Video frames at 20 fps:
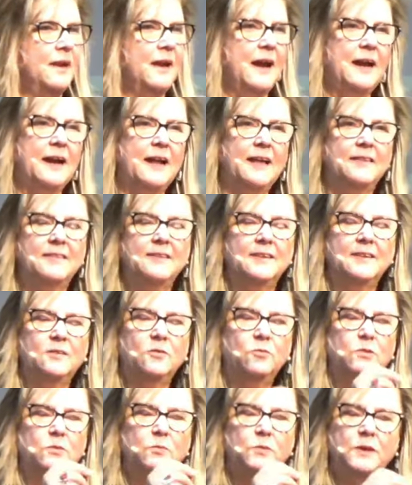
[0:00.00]
And I think
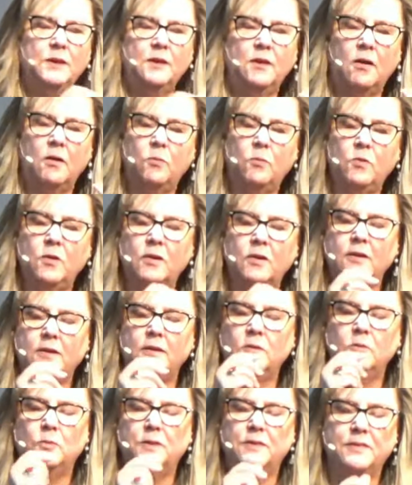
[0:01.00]
when we are
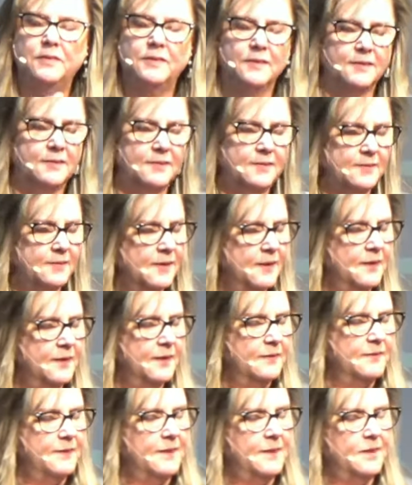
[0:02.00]
working with this
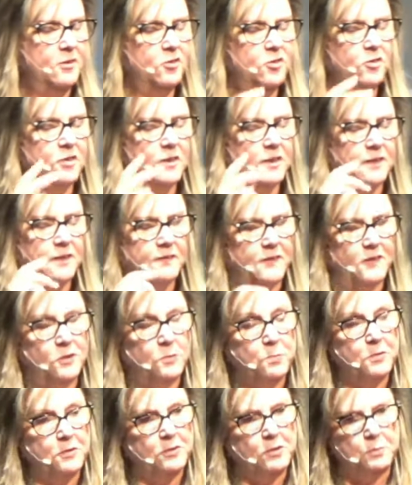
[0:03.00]
teaching and these
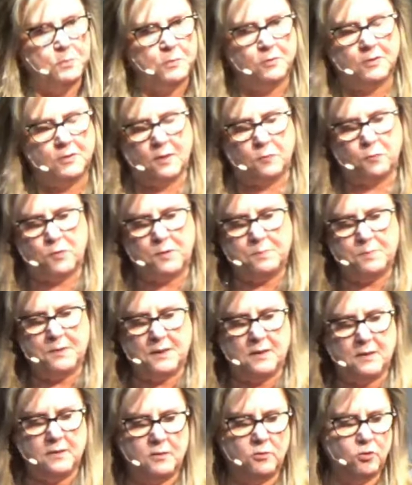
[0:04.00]
principles and we
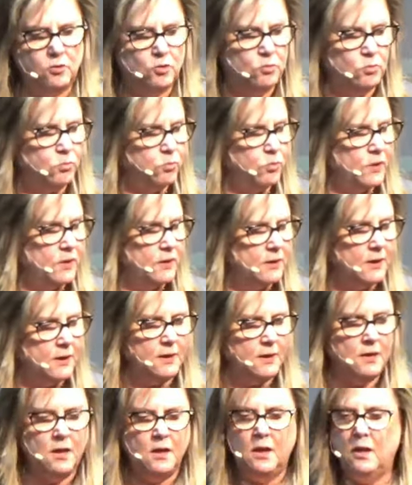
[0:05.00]
begin to
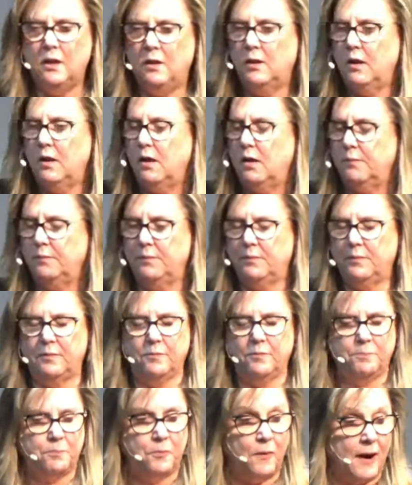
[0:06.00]
really
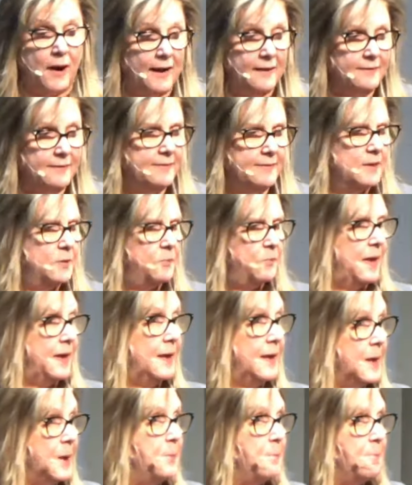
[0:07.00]
practice them
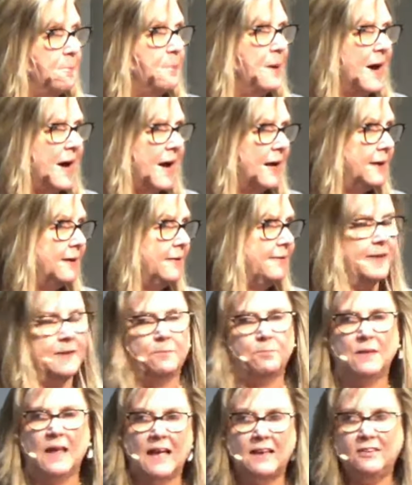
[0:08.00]
and embody
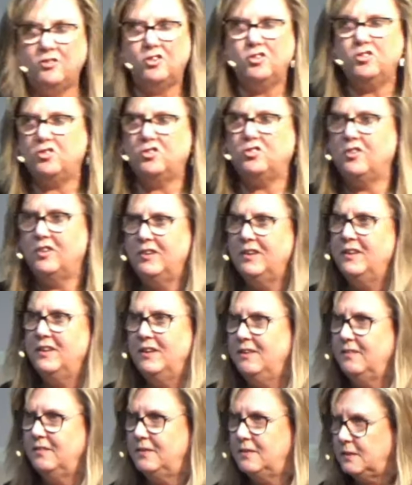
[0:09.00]
them, not just
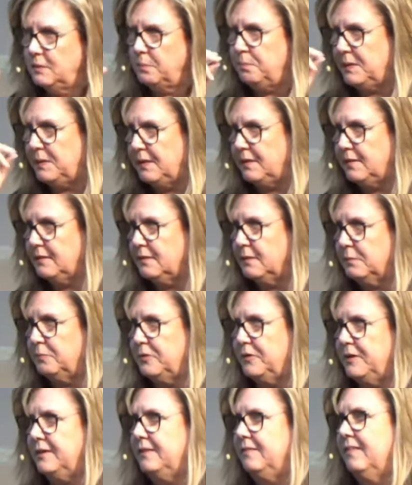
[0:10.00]
speak the
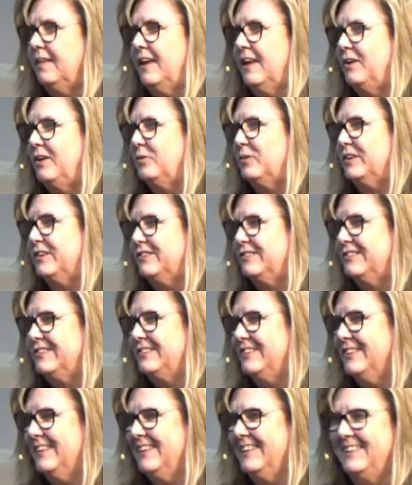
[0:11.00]
pretty language,
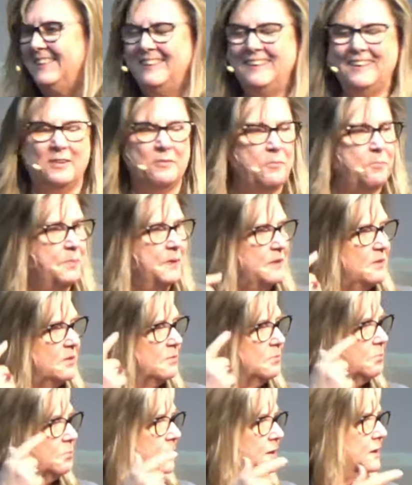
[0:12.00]
but
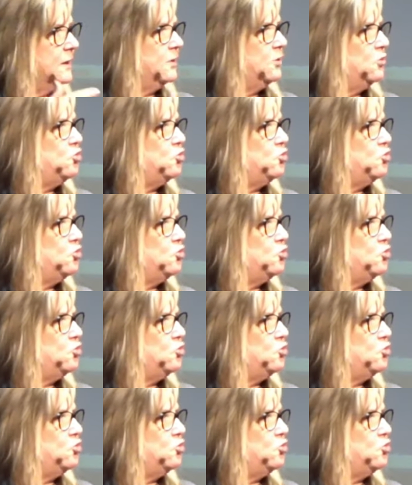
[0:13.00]
to really